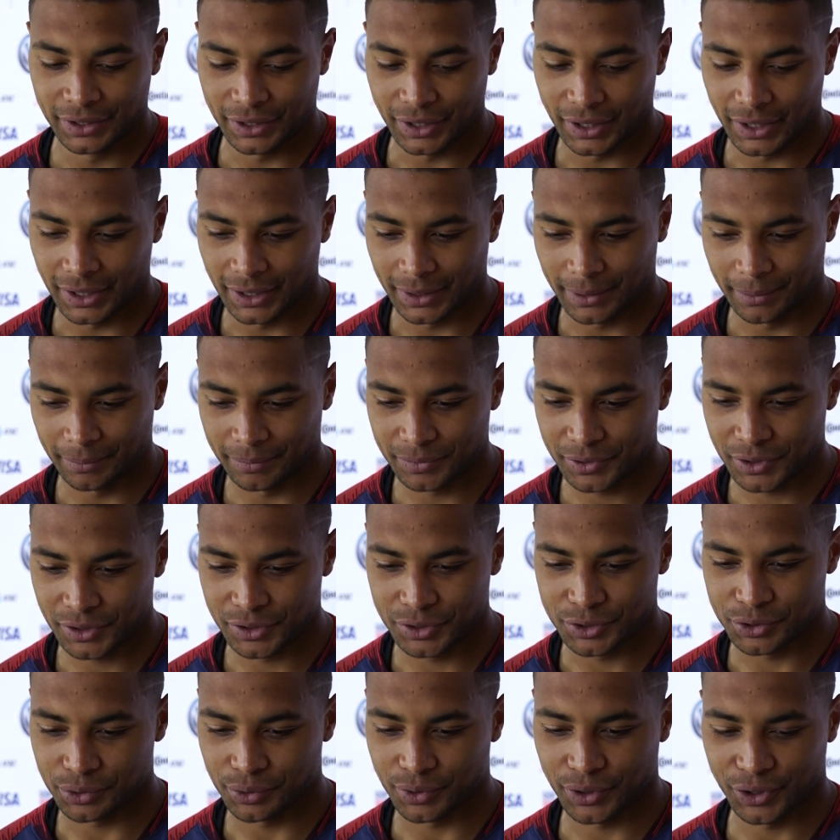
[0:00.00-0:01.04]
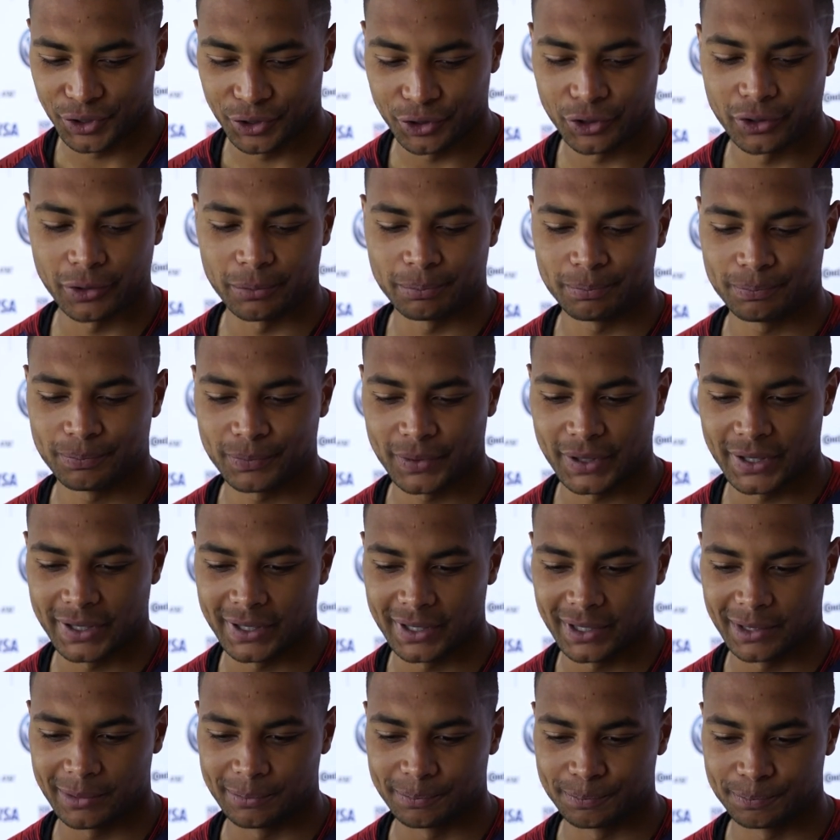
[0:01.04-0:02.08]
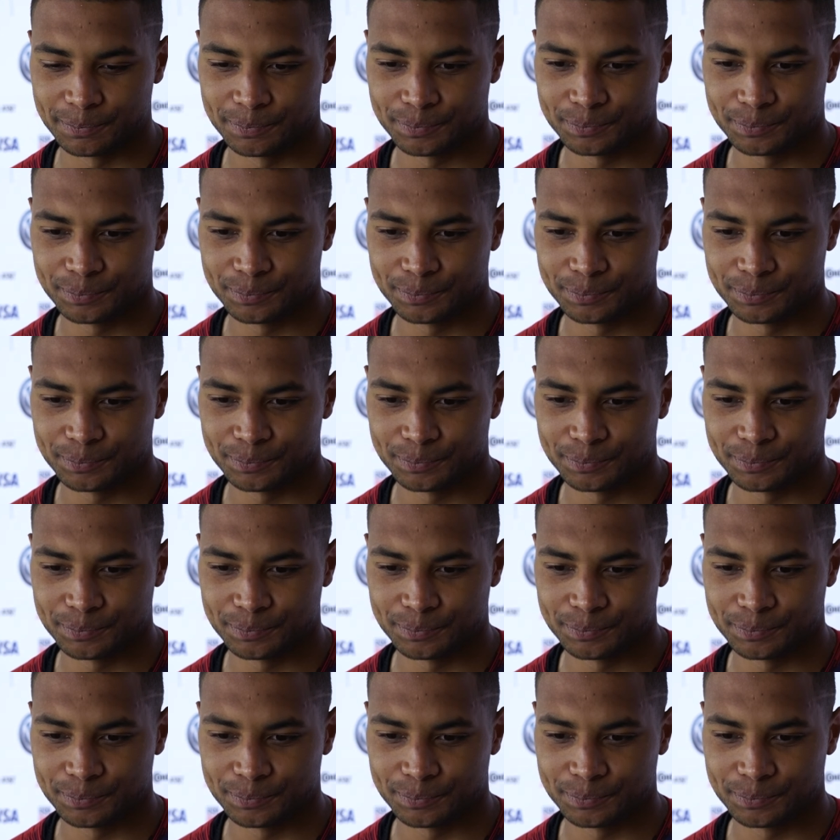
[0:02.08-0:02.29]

um, to enjoy Europe. Um,